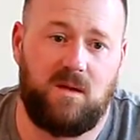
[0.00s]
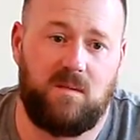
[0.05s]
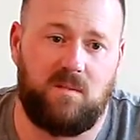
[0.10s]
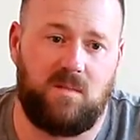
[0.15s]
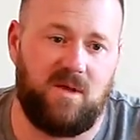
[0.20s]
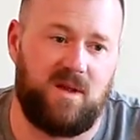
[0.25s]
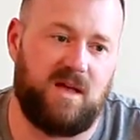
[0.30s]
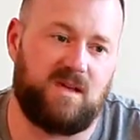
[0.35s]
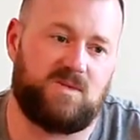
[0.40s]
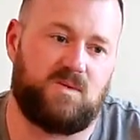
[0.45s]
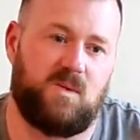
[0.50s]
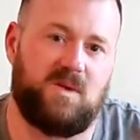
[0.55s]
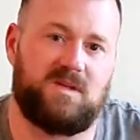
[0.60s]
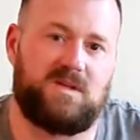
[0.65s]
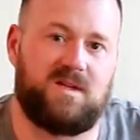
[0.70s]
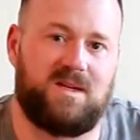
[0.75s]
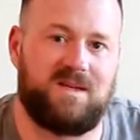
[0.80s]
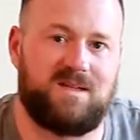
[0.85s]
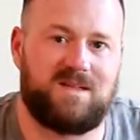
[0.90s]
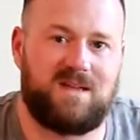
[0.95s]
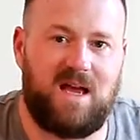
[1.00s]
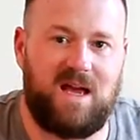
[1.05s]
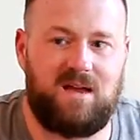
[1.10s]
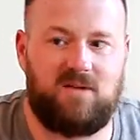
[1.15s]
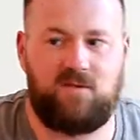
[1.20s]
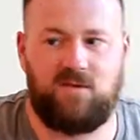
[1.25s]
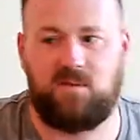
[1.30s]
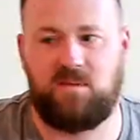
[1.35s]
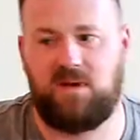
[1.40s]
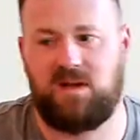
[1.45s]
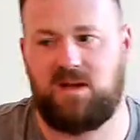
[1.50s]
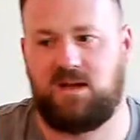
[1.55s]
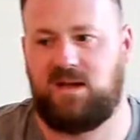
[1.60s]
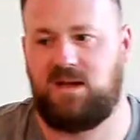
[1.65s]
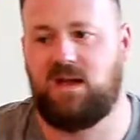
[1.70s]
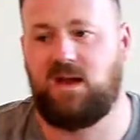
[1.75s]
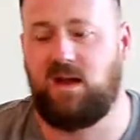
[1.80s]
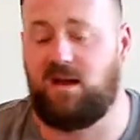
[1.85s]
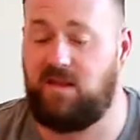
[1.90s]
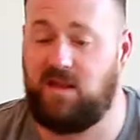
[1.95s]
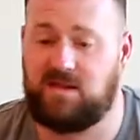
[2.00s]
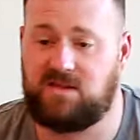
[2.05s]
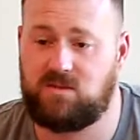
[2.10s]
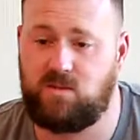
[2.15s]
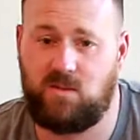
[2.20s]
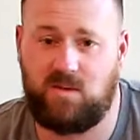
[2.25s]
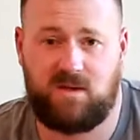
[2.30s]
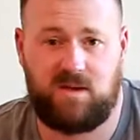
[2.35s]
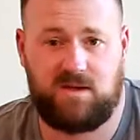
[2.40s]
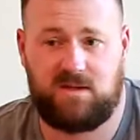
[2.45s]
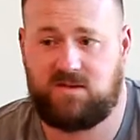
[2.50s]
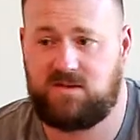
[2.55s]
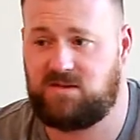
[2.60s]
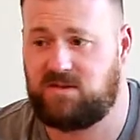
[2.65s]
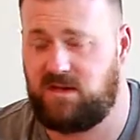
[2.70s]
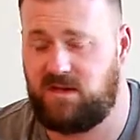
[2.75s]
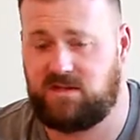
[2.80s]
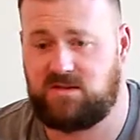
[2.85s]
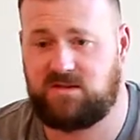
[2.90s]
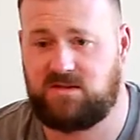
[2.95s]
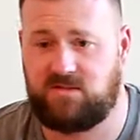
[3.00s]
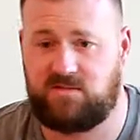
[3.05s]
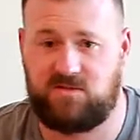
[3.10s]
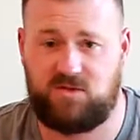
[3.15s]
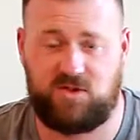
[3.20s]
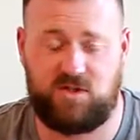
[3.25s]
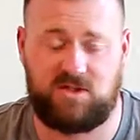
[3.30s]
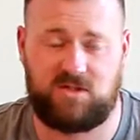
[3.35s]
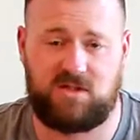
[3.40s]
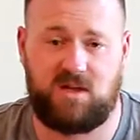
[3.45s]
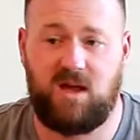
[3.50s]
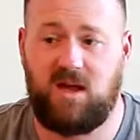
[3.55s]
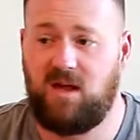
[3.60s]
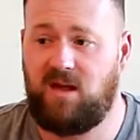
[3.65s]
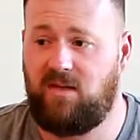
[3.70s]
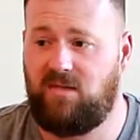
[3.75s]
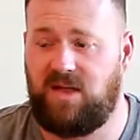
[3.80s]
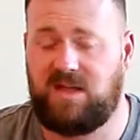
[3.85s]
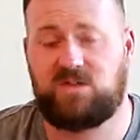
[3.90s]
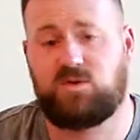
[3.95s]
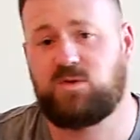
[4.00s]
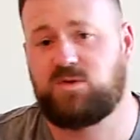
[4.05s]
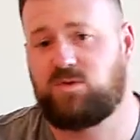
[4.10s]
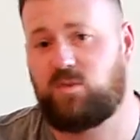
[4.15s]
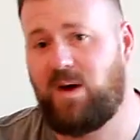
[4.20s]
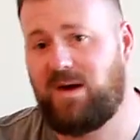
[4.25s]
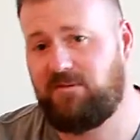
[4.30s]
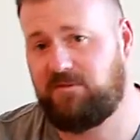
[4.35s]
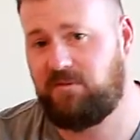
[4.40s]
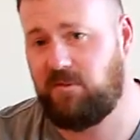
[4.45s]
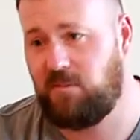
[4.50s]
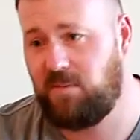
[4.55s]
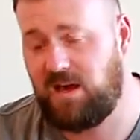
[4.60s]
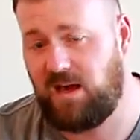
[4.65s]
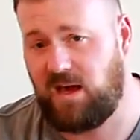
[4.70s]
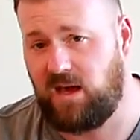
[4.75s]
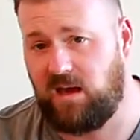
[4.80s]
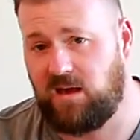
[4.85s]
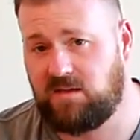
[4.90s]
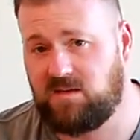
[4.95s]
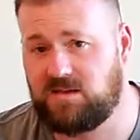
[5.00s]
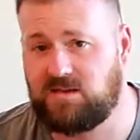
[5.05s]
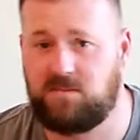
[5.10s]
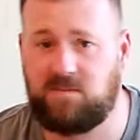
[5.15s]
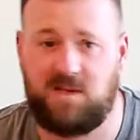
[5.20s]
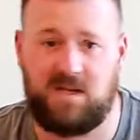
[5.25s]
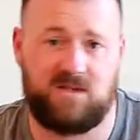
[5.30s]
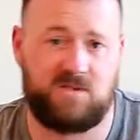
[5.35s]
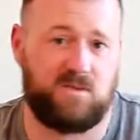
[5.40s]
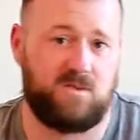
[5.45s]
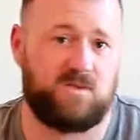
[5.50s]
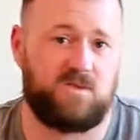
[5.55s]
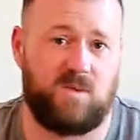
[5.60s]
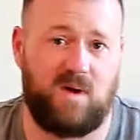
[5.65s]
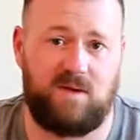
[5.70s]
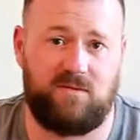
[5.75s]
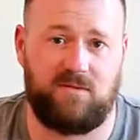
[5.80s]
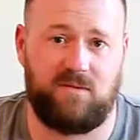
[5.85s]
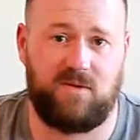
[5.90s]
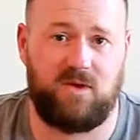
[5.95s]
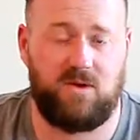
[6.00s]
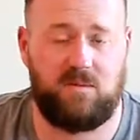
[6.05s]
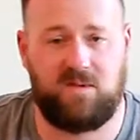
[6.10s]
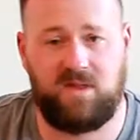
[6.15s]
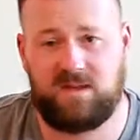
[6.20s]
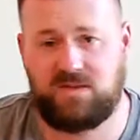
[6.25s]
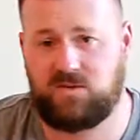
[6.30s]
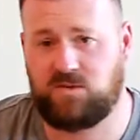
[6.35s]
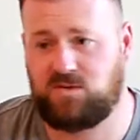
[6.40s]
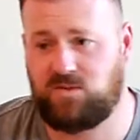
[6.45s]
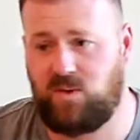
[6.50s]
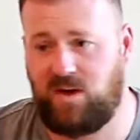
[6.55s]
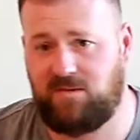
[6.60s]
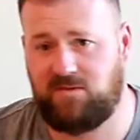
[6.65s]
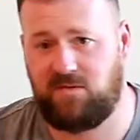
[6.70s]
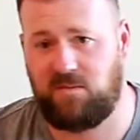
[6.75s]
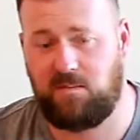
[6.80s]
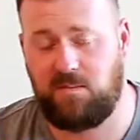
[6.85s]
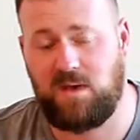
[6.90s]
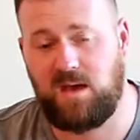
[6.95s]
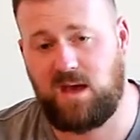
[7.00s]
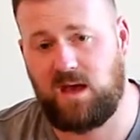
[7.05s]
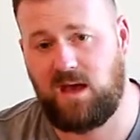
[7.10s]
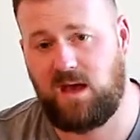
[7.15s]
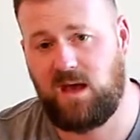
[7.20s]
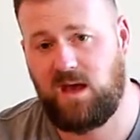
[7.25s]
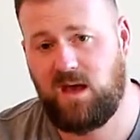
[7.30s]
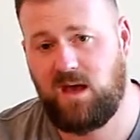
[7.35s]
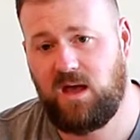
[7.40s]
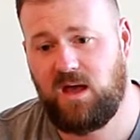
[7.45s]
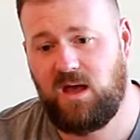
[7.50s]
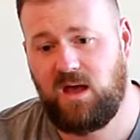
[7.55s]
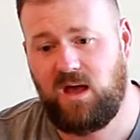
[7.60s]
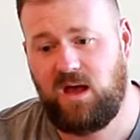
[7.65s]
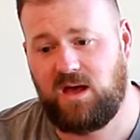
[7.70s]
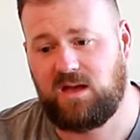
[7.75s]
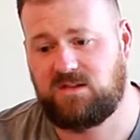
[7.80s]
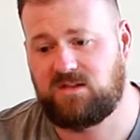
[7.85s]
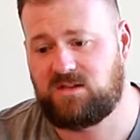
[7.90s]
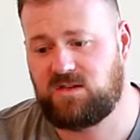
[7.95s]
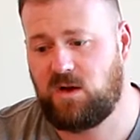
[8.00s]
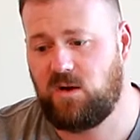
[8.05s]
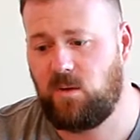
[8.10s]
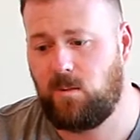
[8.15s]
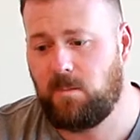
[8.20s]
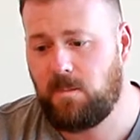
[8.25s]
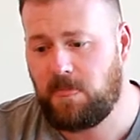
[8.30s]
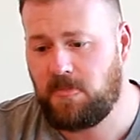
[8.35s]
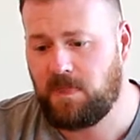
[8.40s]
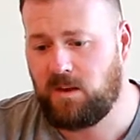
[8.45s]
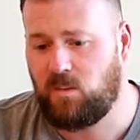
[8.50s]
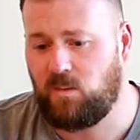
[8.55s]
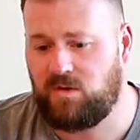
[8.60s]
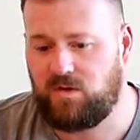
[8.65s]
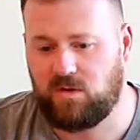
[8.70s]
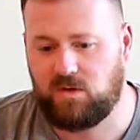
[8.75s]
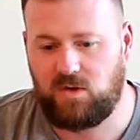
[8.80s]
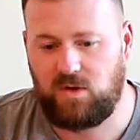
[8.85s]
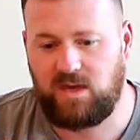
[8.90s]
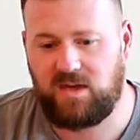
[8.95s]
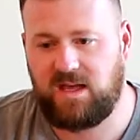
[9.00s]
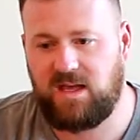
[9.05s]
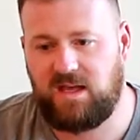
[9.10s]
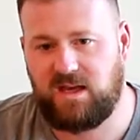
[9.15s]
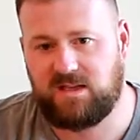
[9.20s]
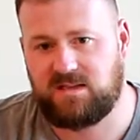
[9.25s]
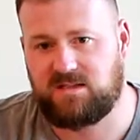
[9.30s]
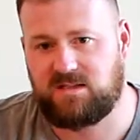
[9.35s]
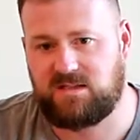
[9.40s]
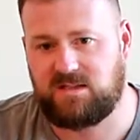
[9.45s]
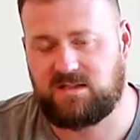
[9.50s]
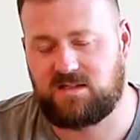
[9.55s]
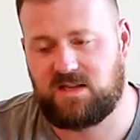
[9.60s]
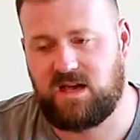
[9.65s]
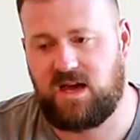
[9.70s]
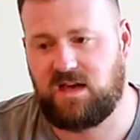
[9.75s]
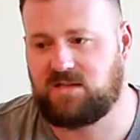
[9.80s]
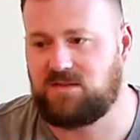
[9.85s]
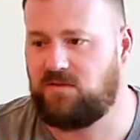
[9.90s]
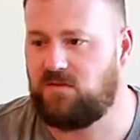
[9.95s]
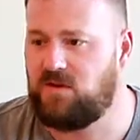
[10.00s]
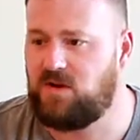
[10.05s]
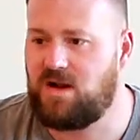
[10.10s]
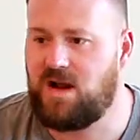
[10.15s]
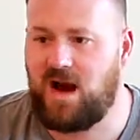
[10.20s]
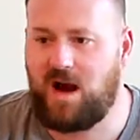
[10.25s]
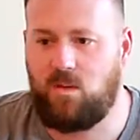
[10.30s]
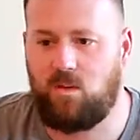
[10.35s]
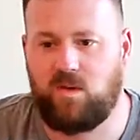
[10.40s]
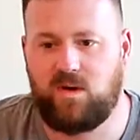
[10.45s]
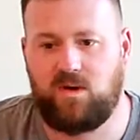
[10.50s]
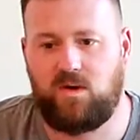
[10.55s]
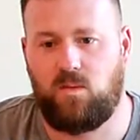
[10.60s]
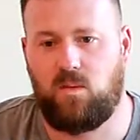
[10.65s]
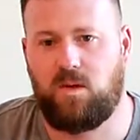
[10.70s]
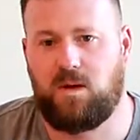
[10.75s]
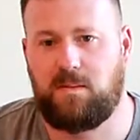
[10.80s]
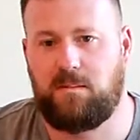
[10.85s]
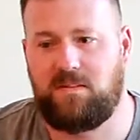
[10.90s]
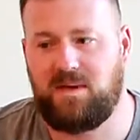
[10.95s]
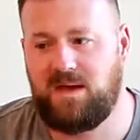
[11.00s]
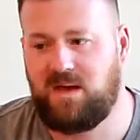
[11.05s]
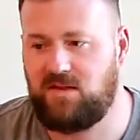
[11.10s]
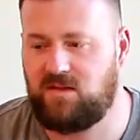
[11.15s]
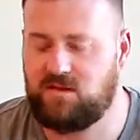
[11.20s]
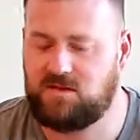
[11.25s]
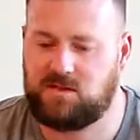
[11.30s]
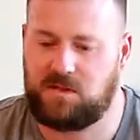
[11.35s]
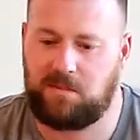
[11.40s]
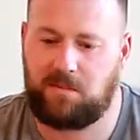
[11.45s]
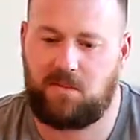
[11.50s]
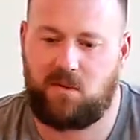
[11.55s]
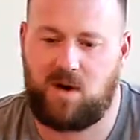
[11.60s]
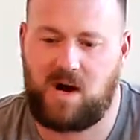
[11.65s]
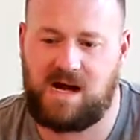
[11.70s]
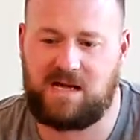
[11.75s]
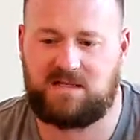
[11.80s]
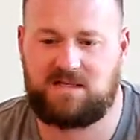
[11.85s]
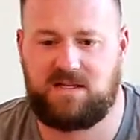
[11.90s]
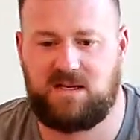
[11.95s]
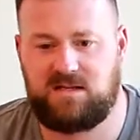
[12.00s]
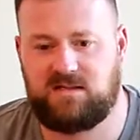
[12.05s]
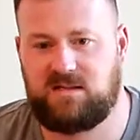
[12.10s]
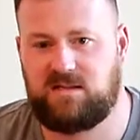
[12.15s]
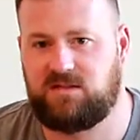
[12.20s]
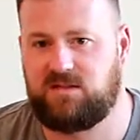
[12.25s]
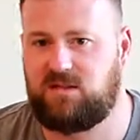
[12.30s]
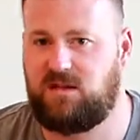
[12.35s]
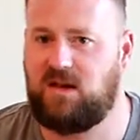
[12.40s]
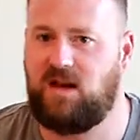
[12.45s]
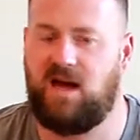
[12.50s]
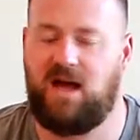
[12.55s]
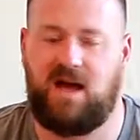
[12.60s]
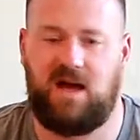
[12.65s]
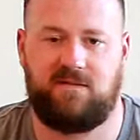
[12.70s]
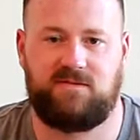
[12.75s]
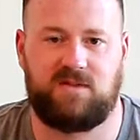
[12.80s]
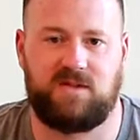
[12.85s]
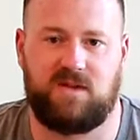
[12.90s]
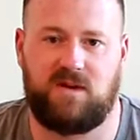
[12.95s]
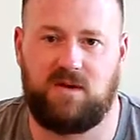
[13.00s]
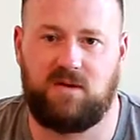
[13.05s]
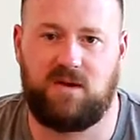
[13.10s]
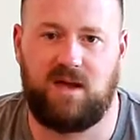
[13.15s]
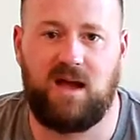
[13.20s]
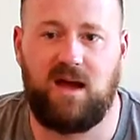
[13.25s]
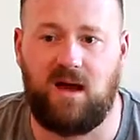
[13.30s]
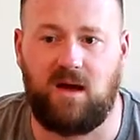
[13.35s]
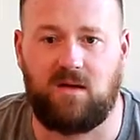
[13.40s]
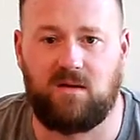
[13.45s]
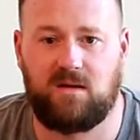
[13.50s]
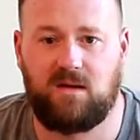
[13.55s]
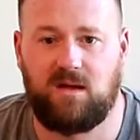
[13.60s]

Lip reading: But that's what it's going to take for me to get. That's what that's what's right for me. Doesn't mean it's what's right for you, but that's what's right for me. And so when you're looking at success, if you're not where you want to be, there's a process that's going to have to go down.